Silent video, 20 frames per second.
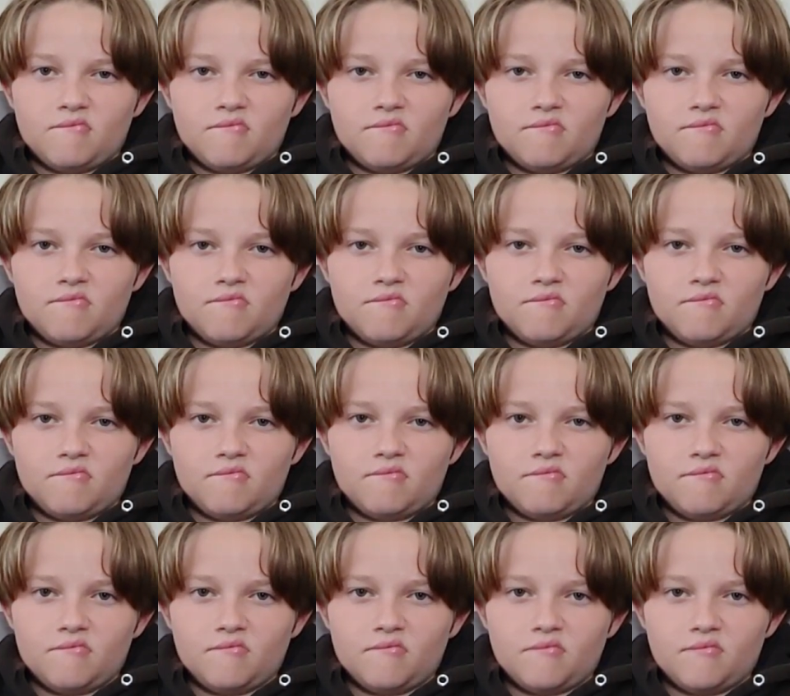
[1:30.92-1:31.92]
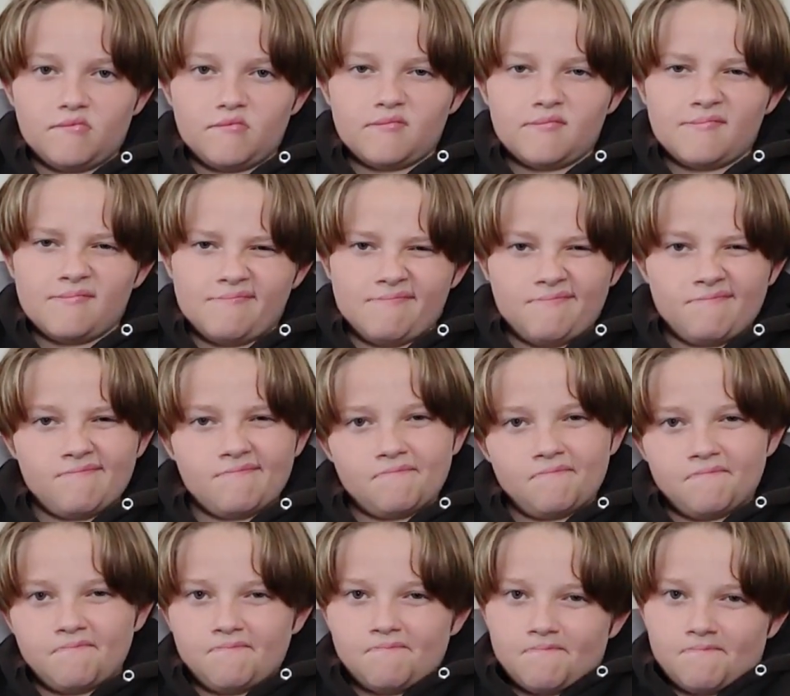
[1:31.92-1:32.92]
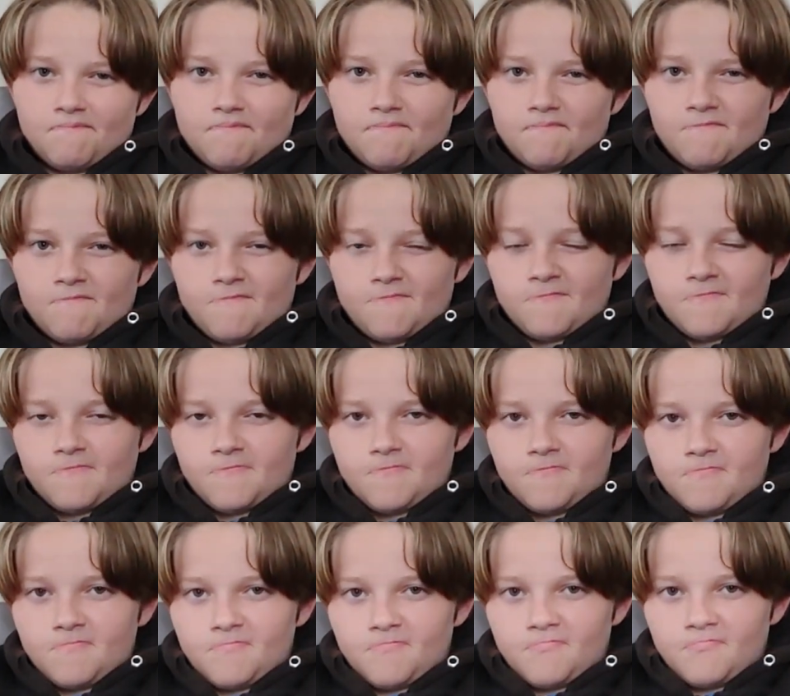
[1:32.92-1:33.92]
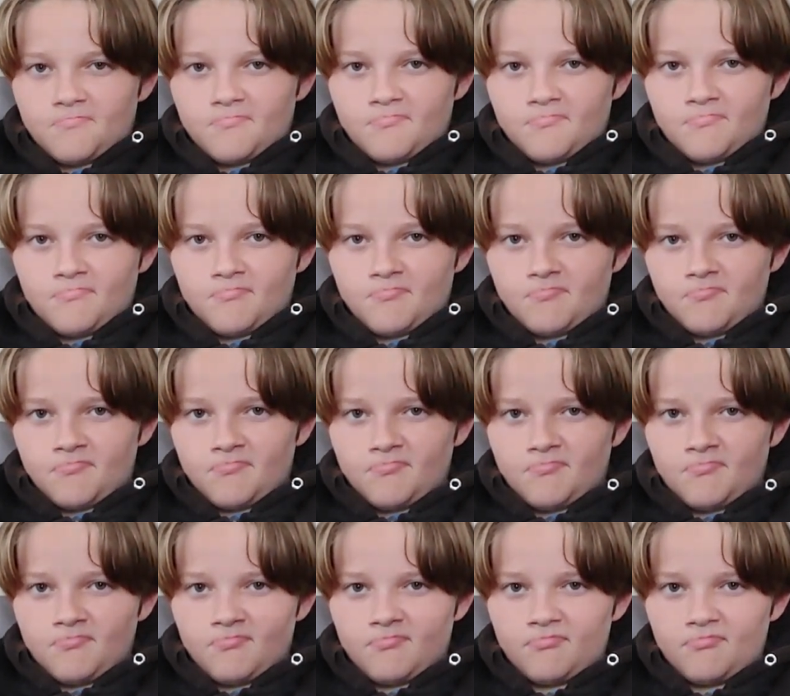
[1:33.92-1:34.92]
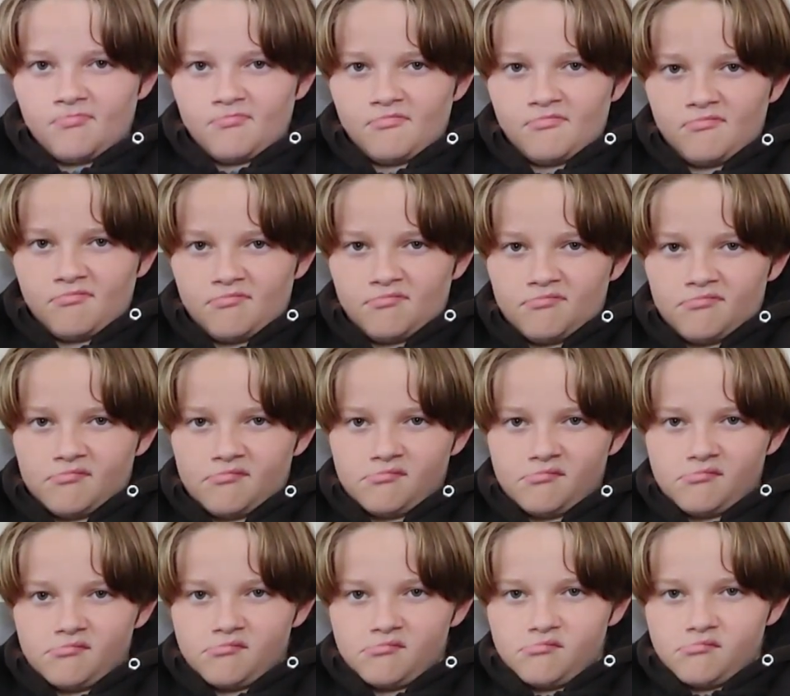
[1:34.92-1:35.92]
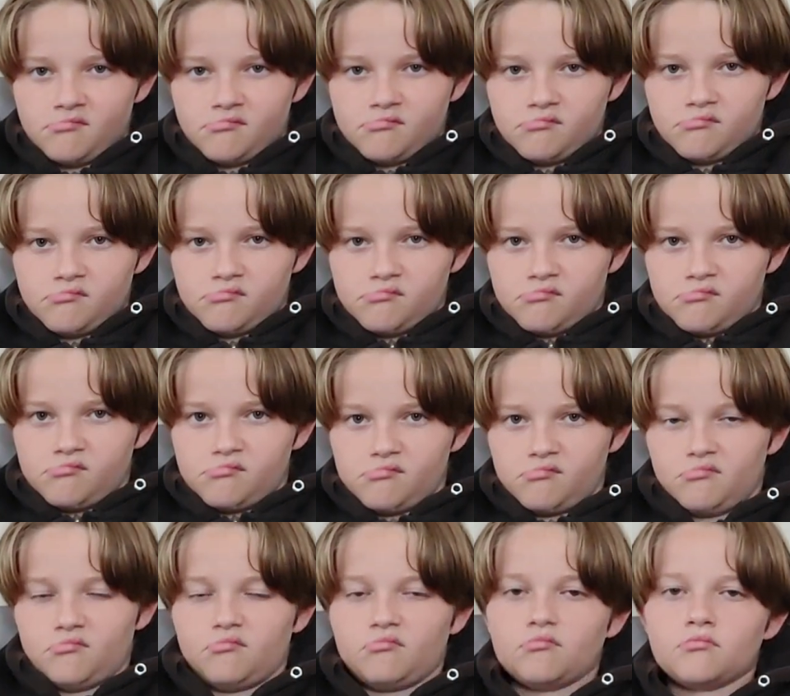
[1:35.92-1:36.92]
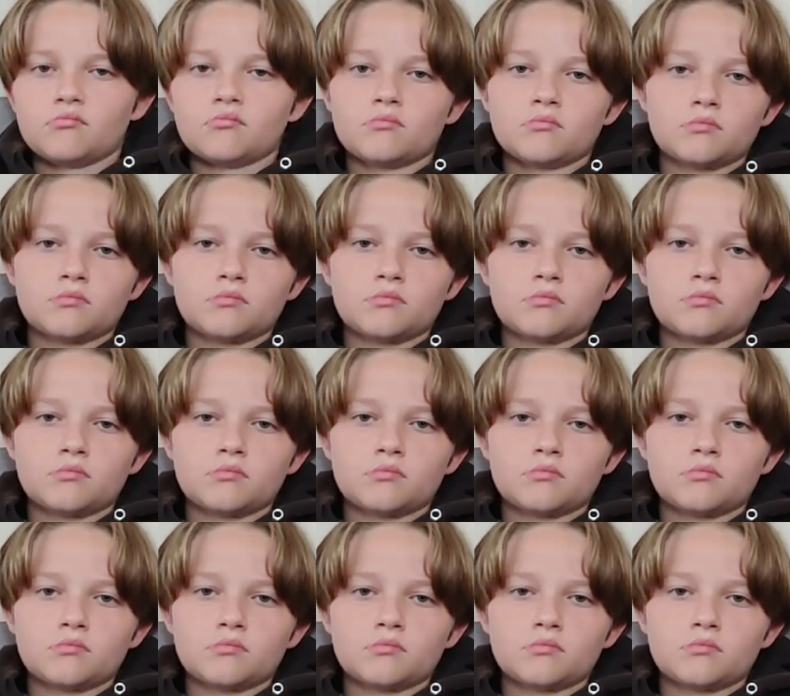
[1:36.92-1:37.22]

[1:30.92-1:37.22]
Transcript: No words are spoken by the person on screen.